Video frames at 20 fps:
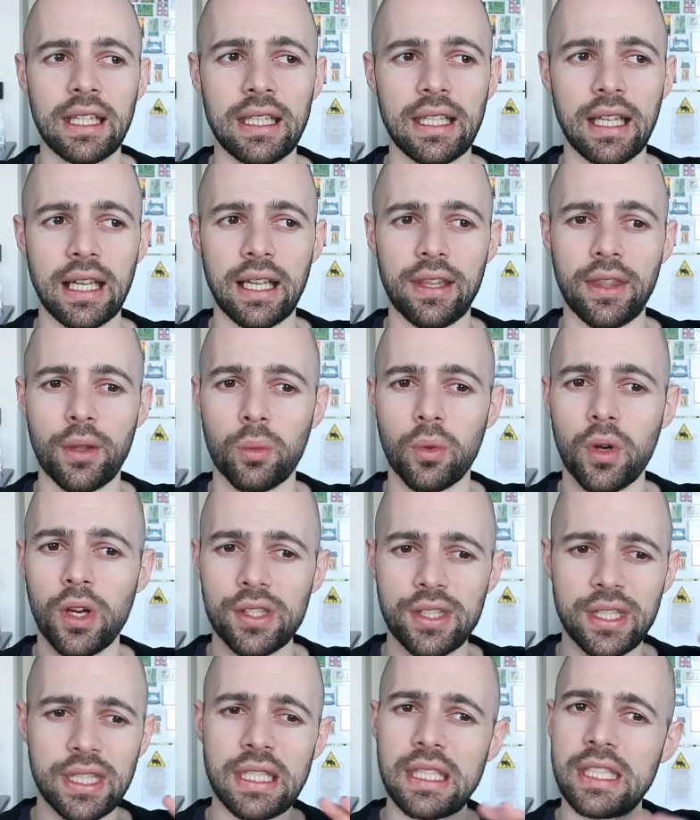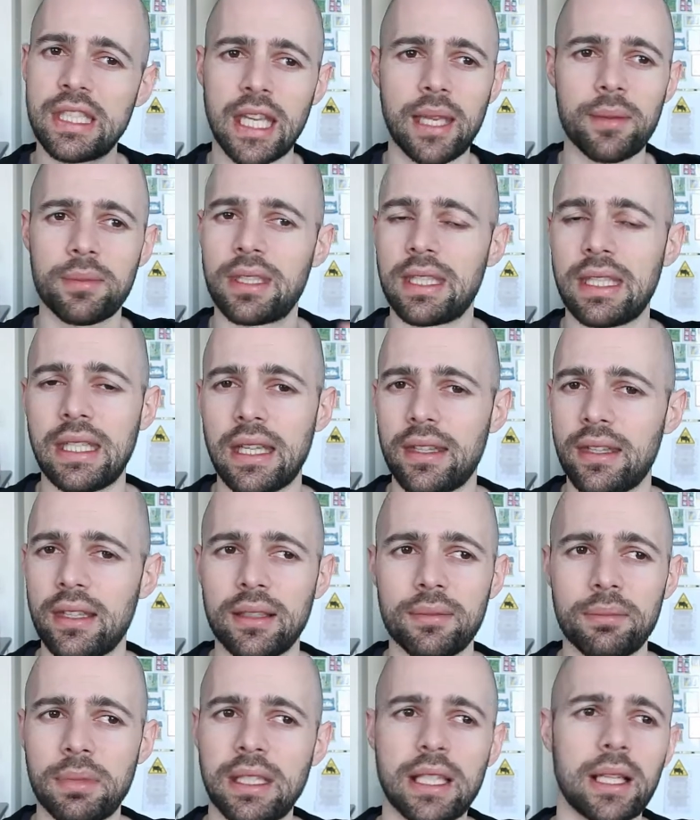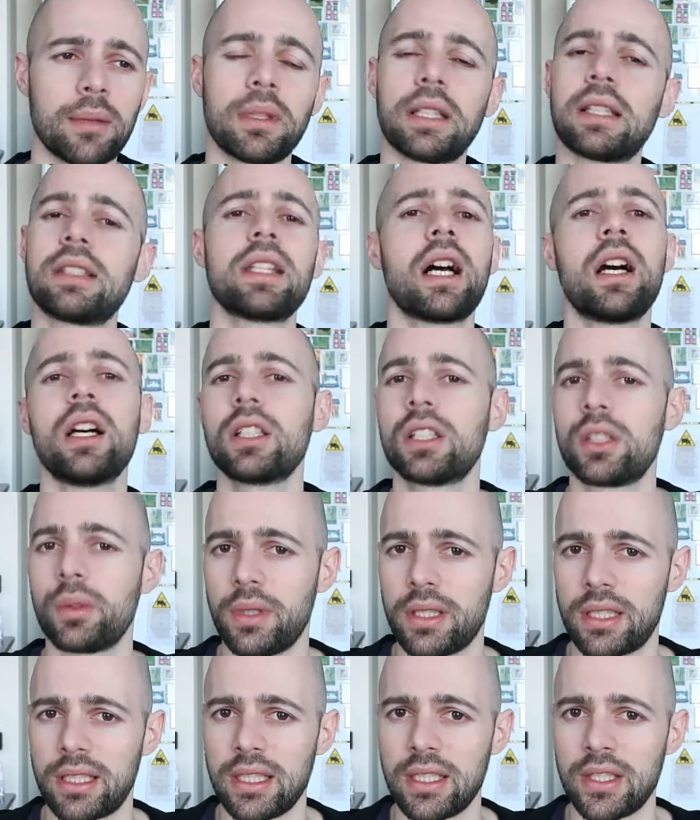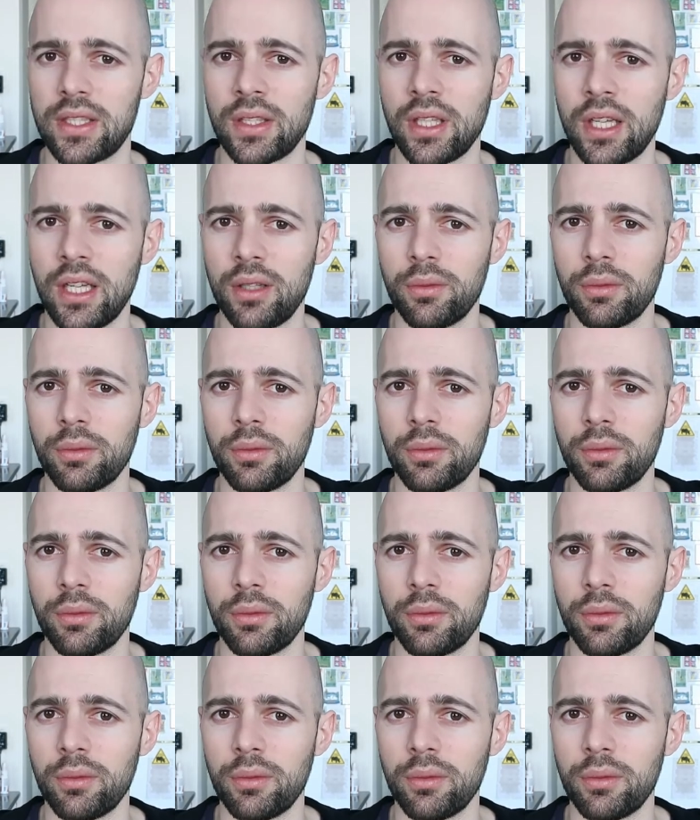Uh, the words that he jams together become like tongue twisters